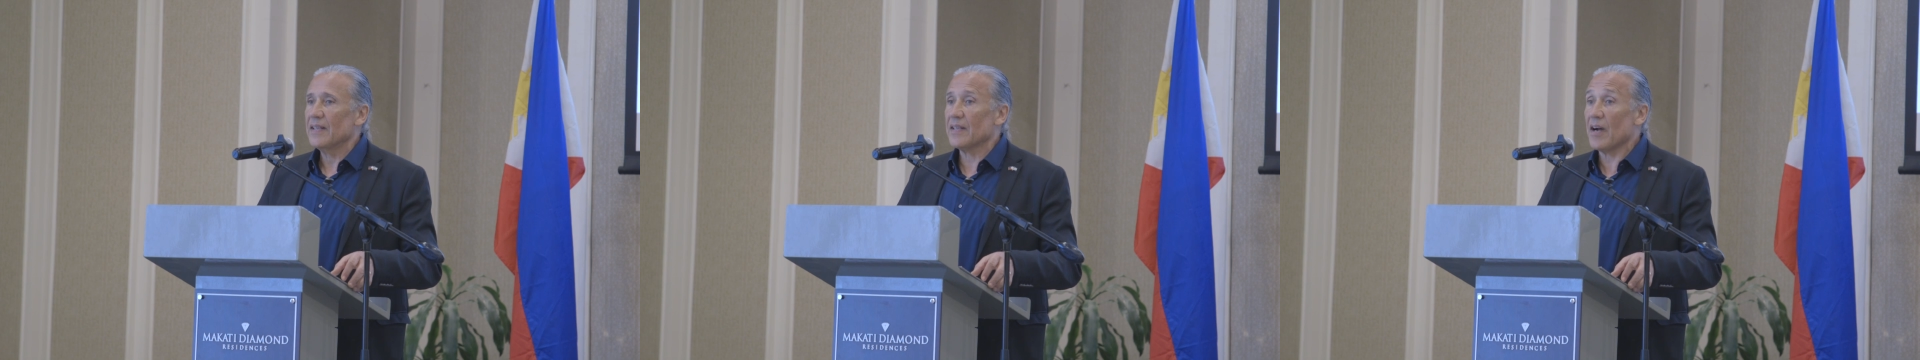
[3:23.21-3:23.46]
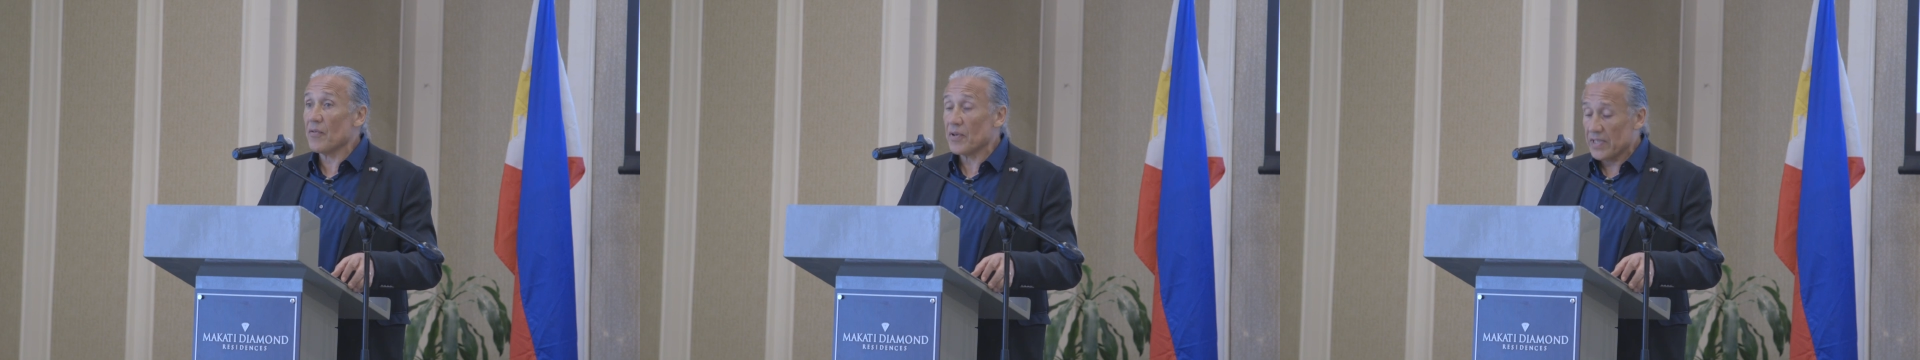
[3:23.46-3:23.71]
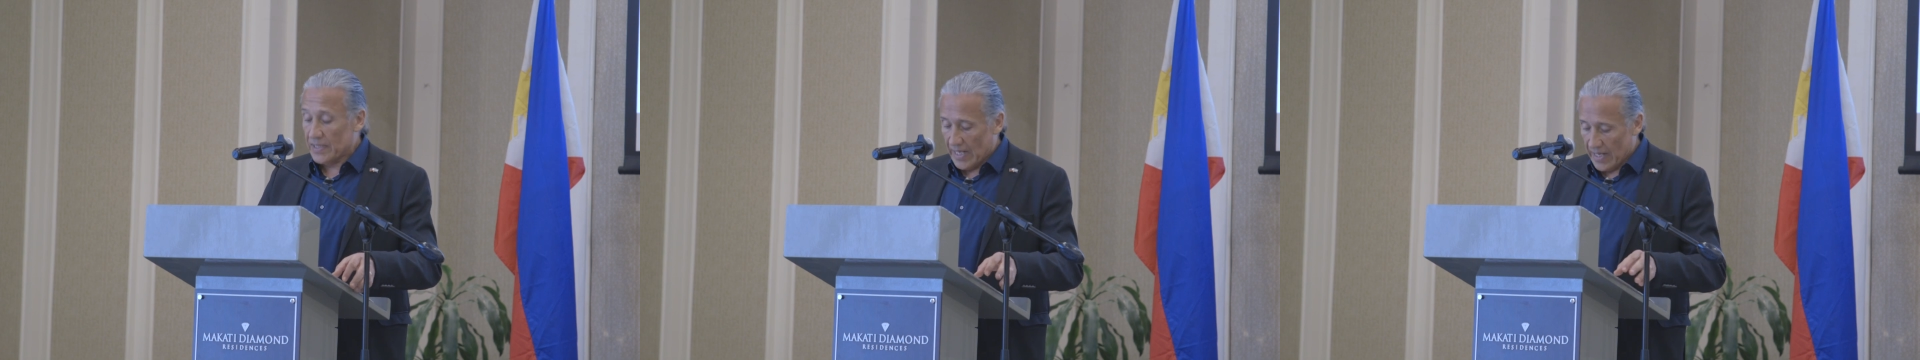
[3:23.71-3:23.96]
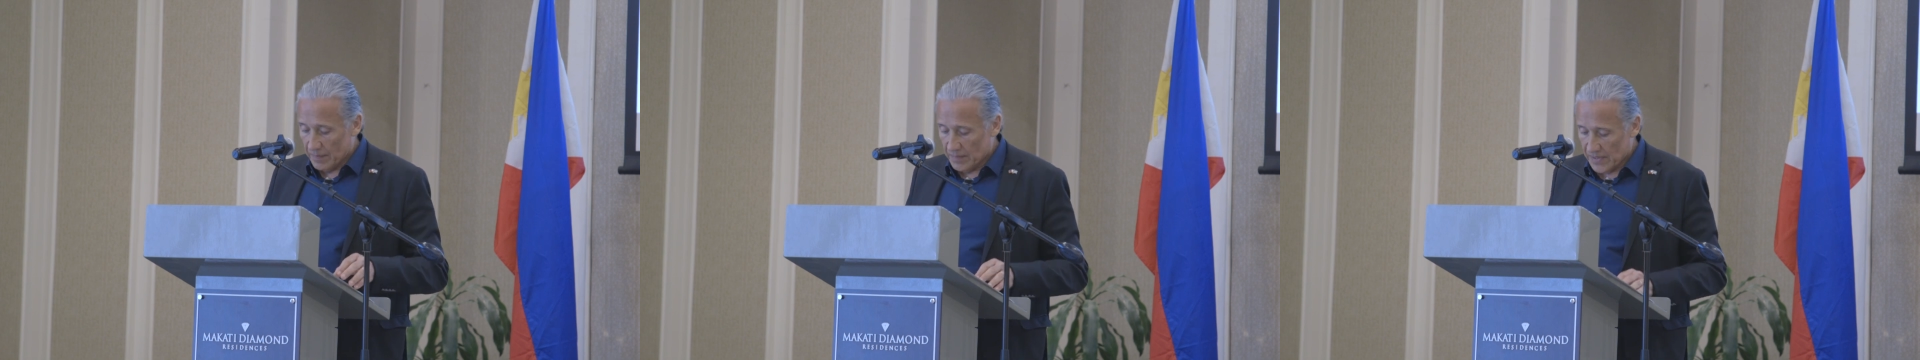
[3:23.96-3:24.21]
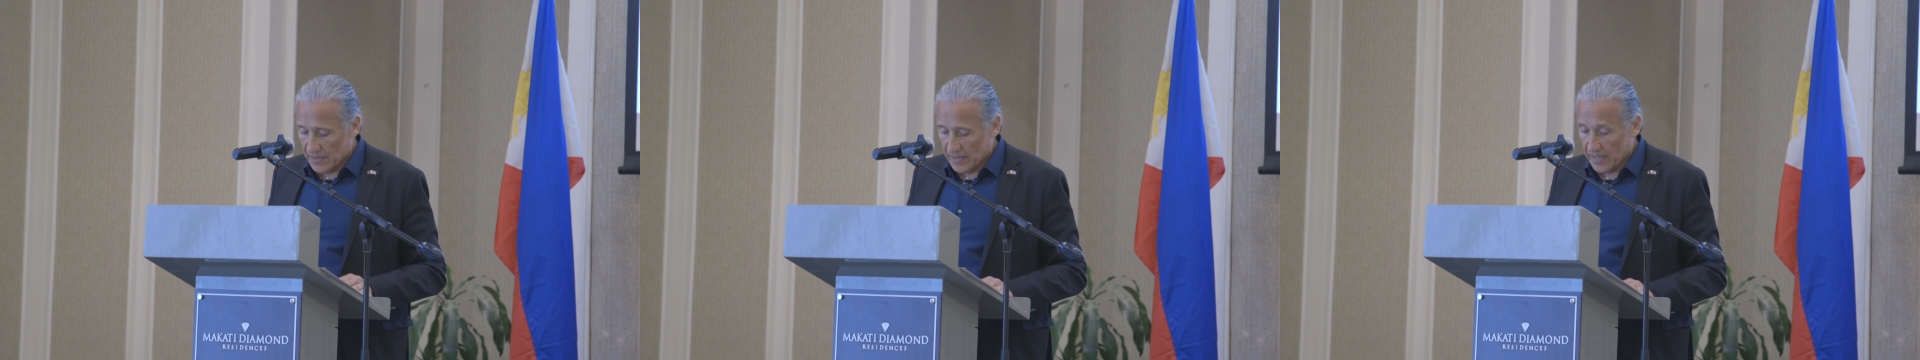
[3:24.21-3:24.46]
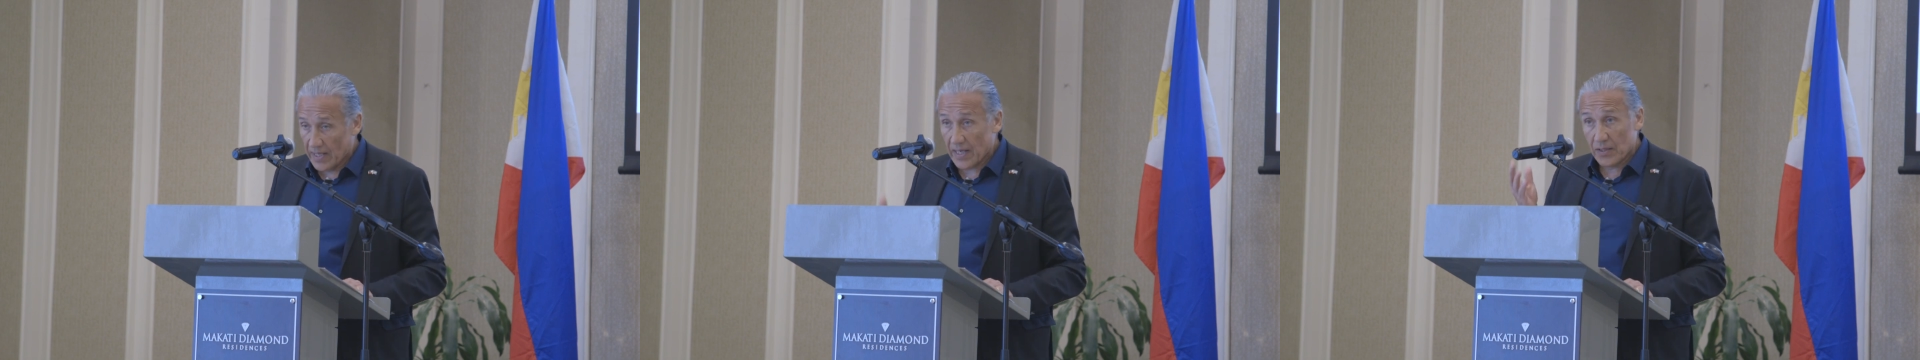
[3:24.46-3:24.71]
current times
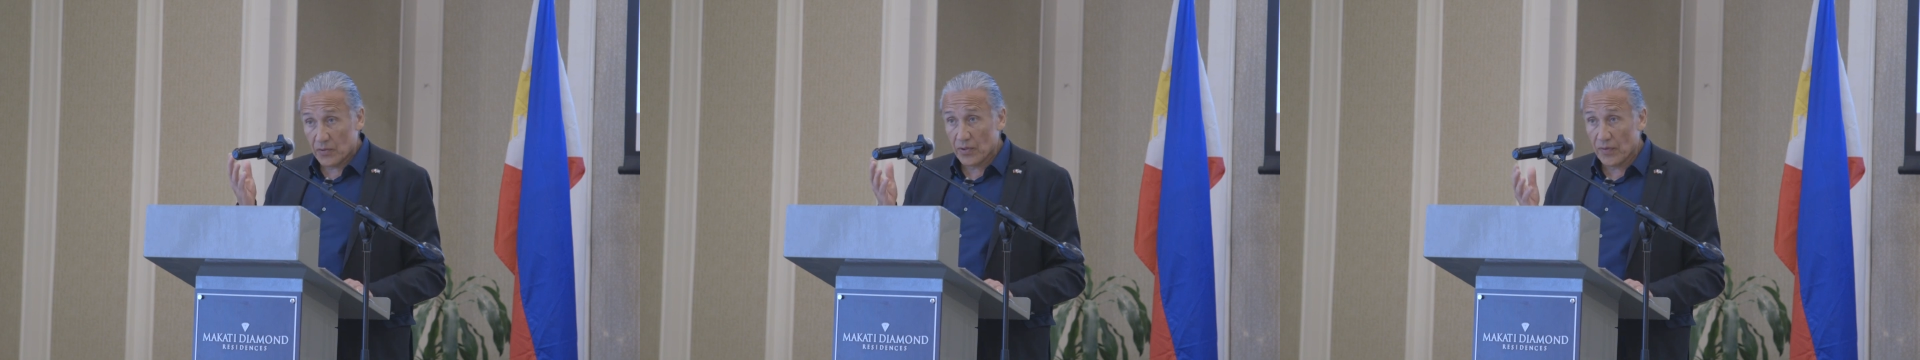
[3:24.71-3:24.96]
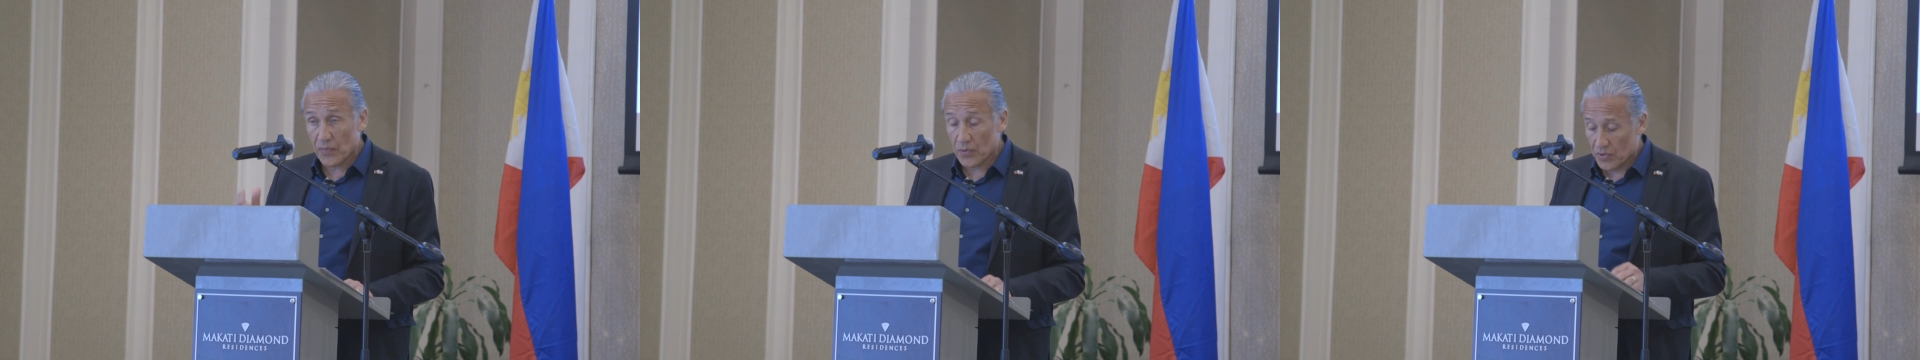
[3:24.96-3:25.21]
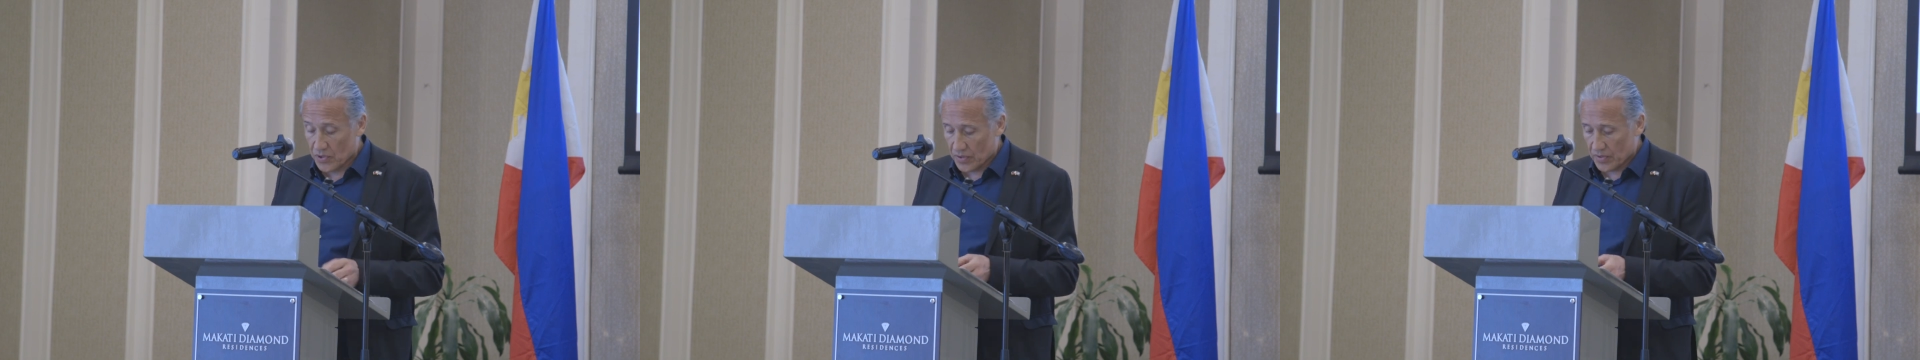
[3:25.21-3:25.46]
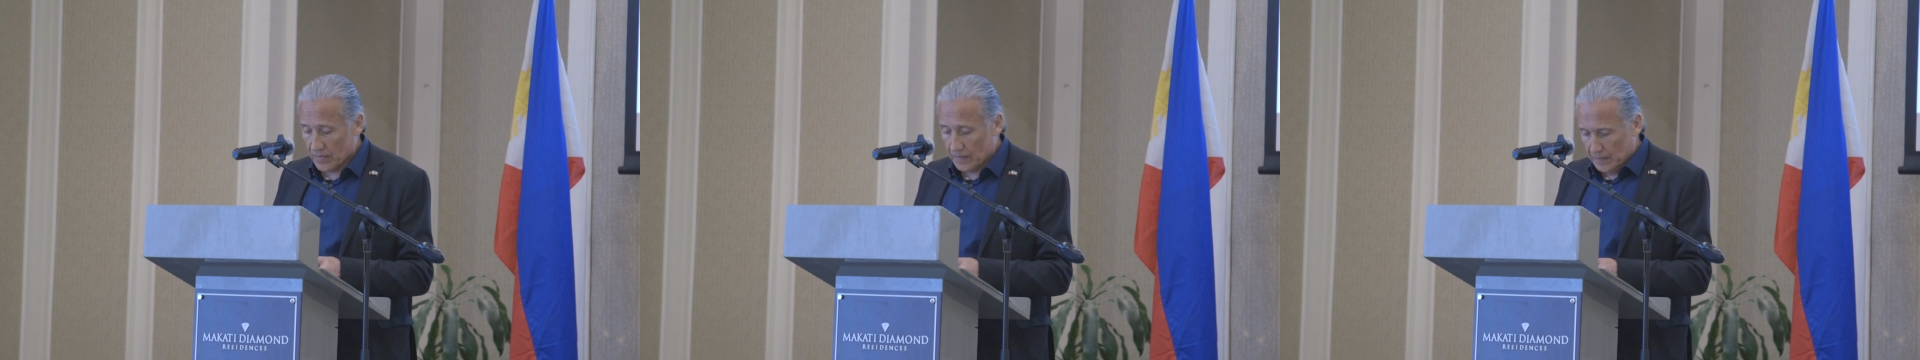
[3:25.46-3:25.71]
and to the future.